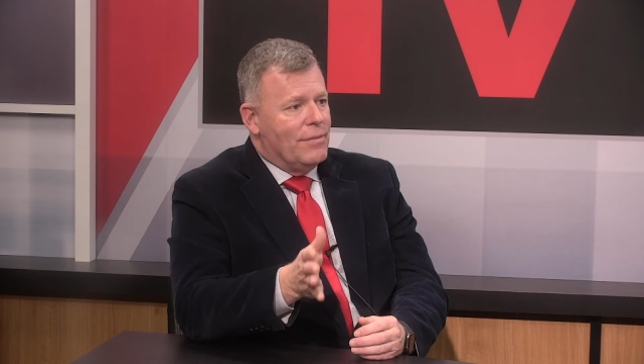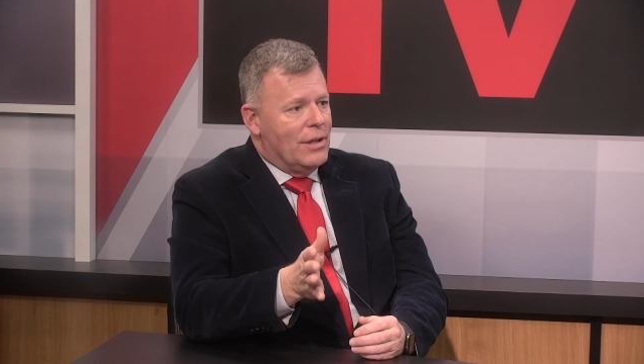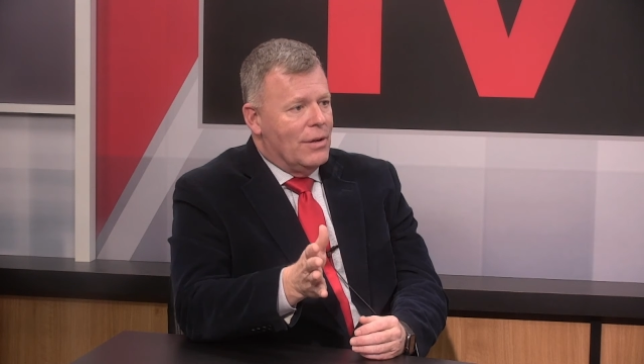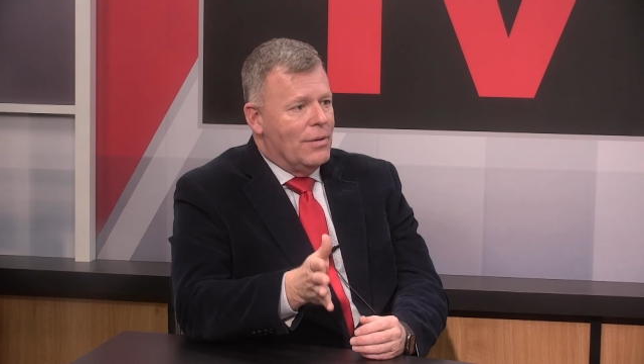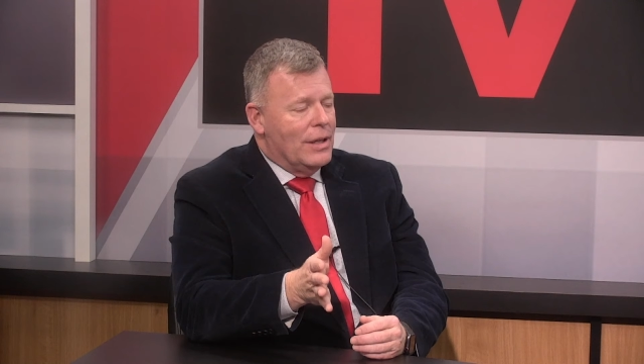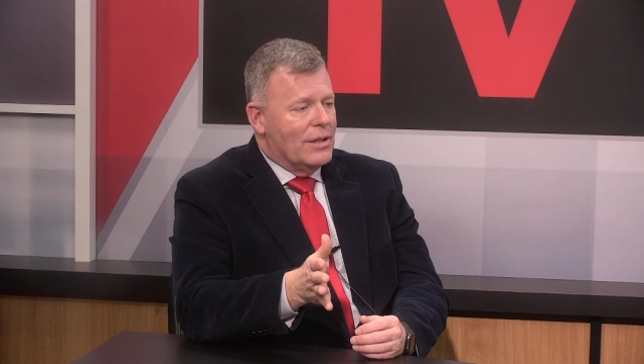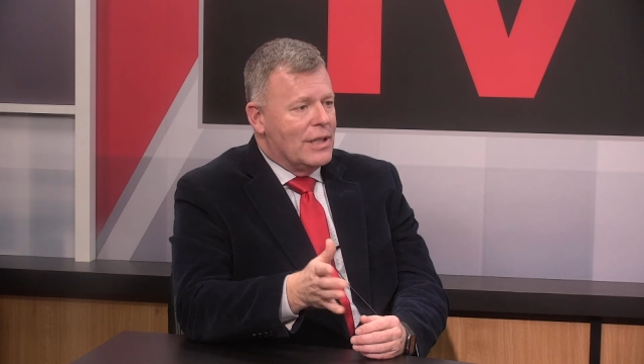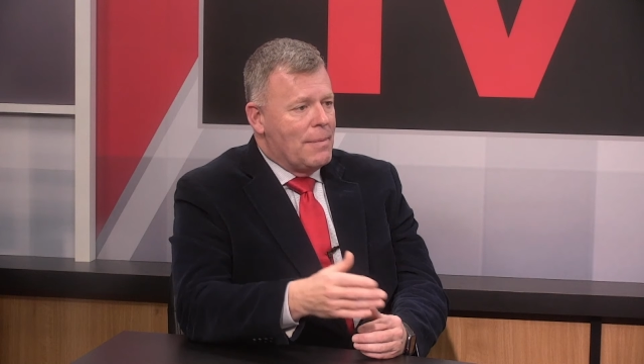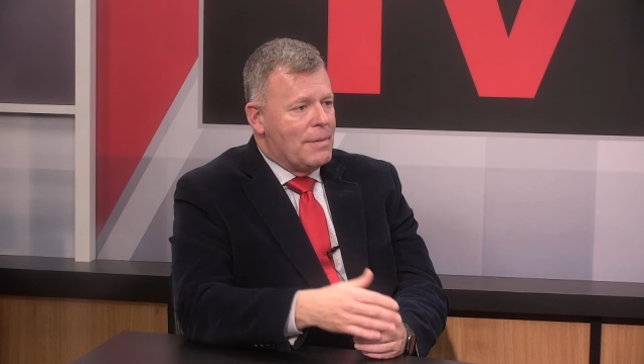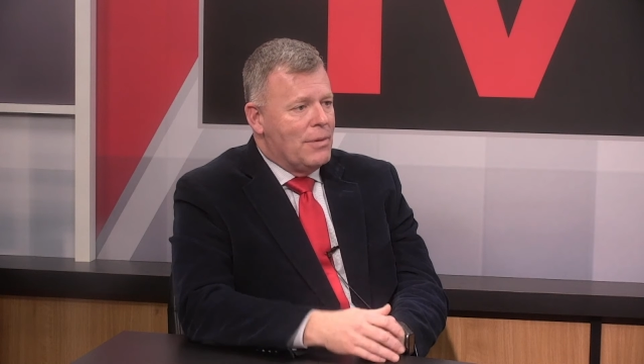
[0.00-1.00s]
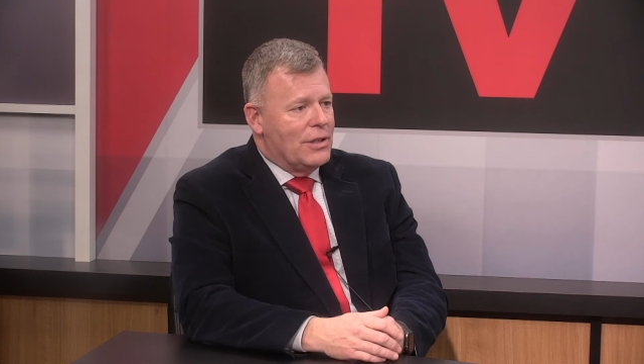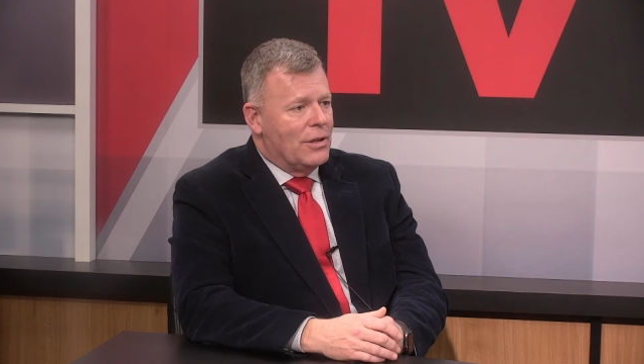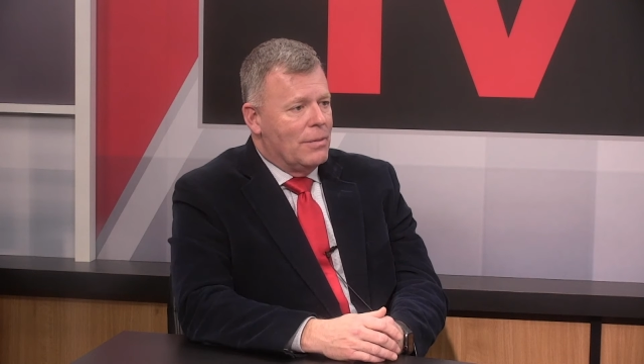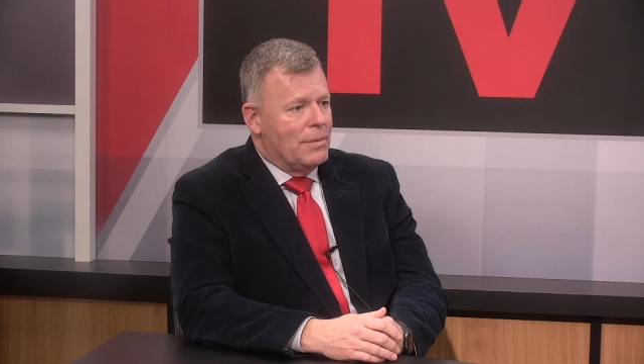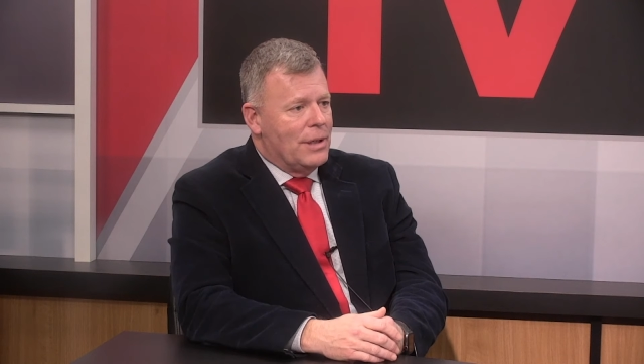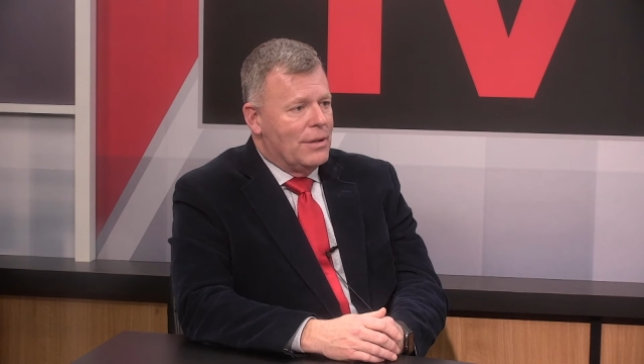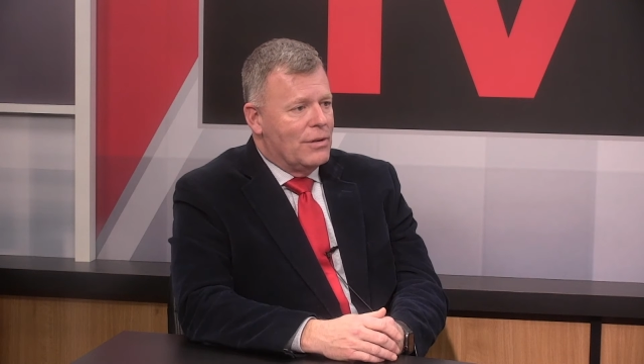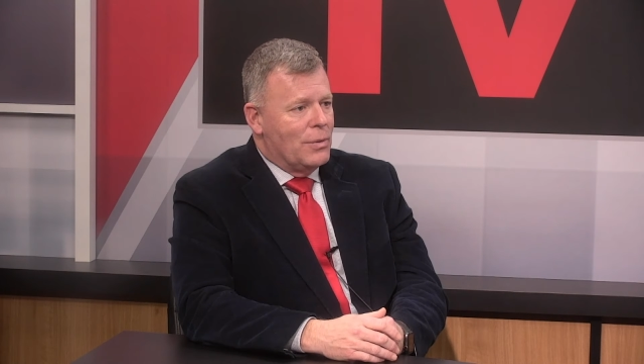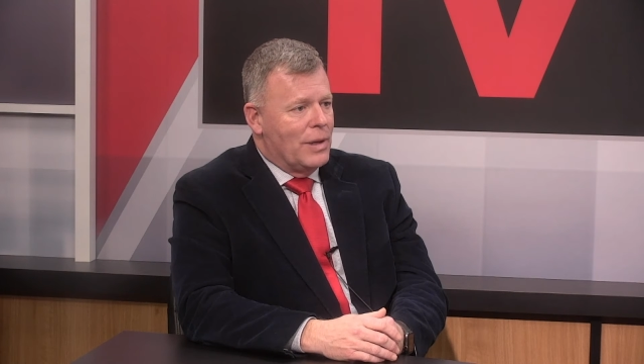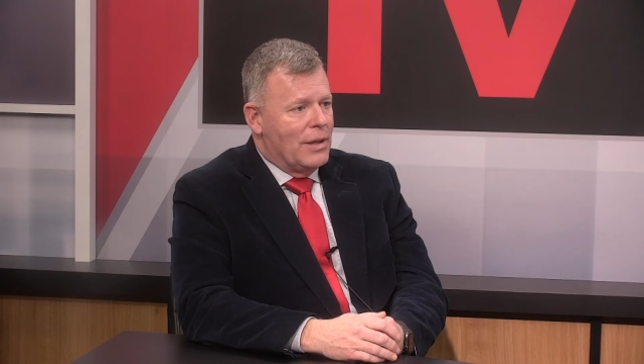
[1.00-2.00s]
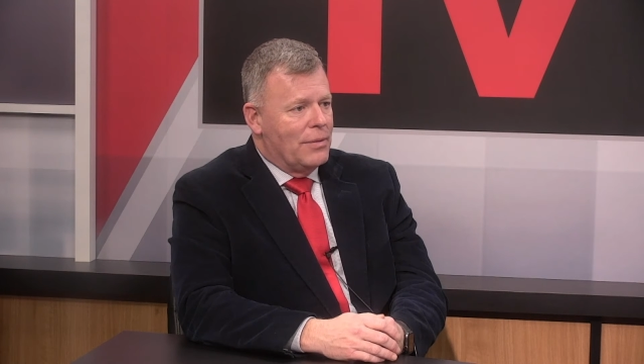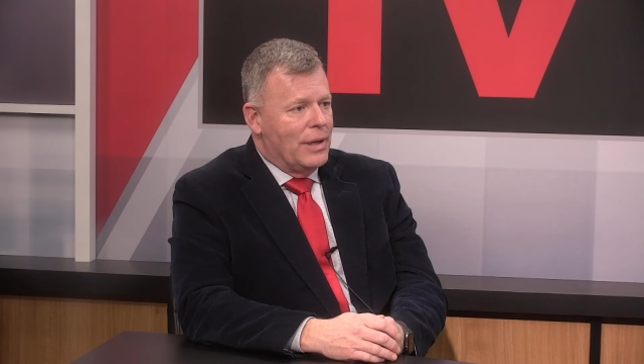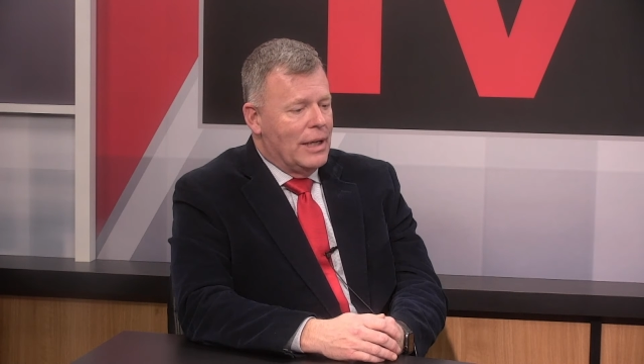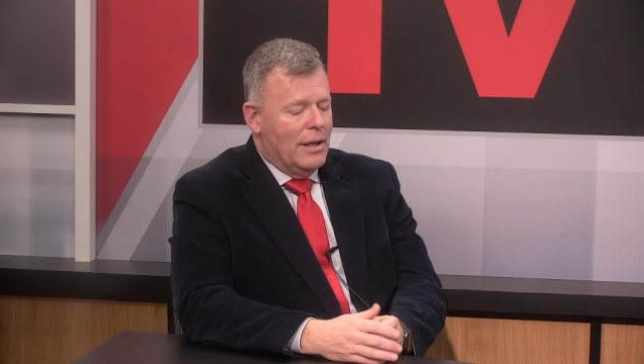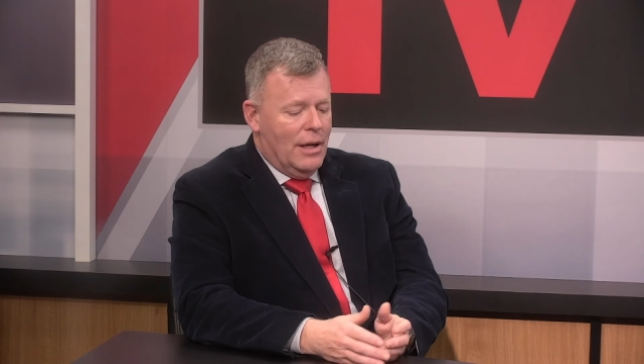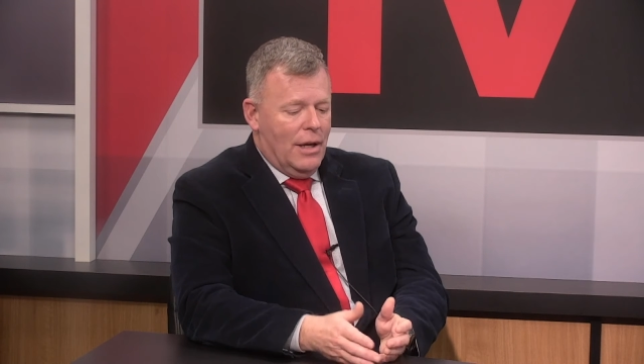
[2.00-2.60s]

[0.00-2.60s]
you know, in this coming budget, it'll be year 23.